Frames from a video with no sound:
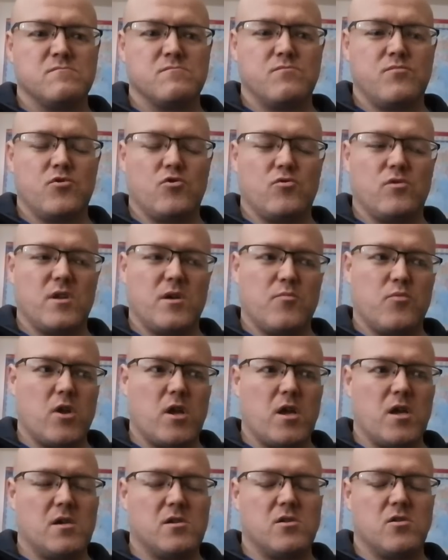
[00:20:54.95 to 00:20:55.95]
pure
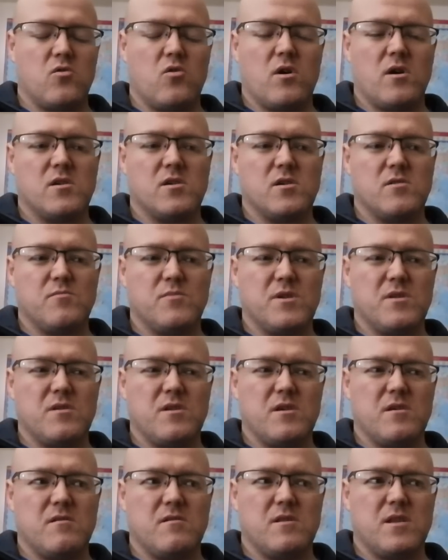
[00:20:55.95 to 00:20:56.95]
depressed and all. I just mean
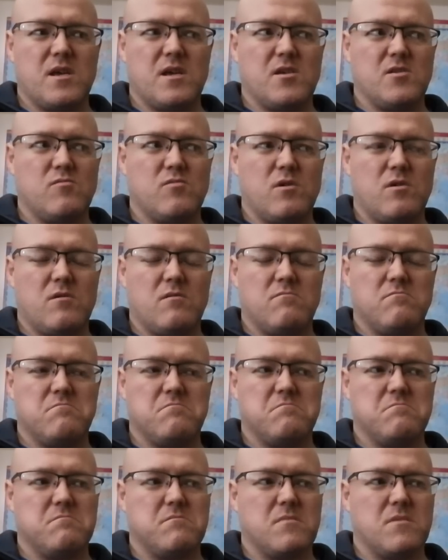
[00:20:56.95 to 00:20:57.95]
like days where
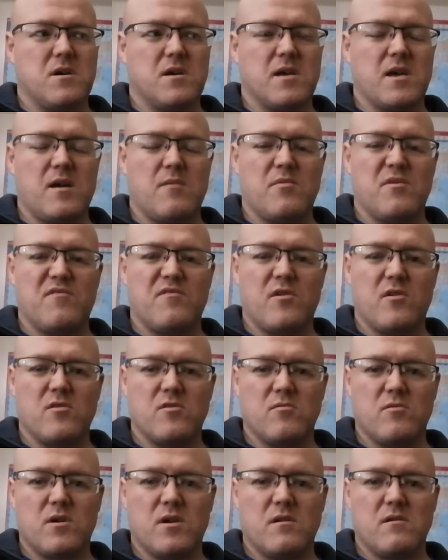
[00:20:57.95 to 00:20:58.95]
I can't be fucked
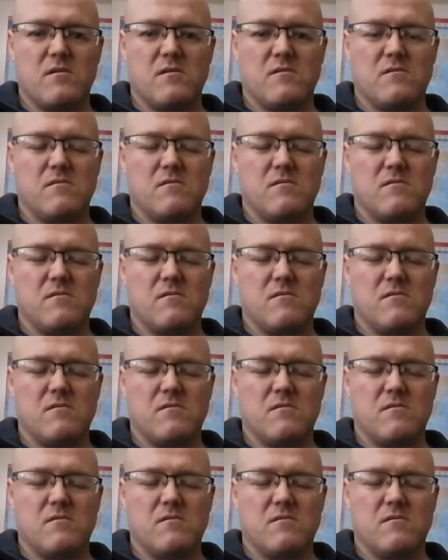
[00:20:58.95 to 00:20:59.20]
with it.